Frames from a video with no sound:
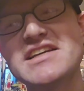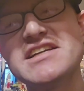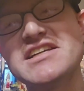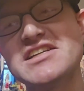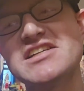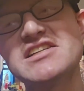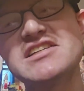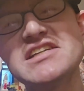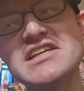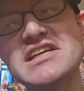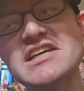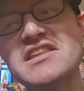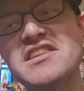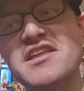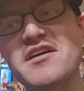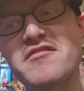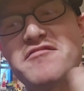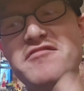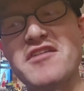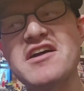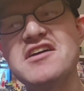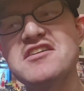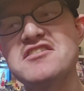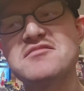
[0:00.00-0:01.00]
to see the
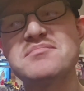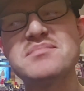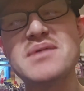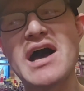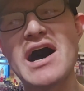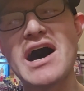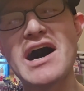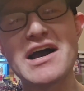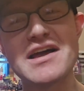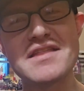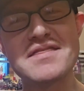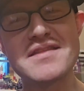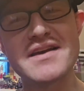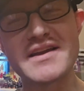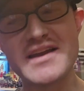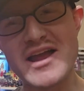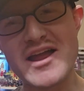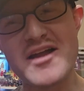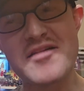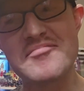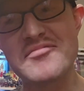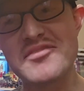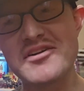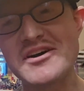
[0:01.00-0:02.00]
face behind the
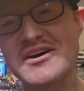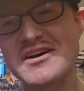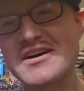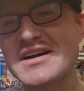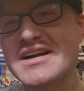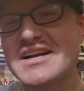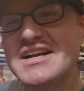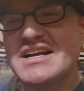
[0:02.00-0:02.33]
camera.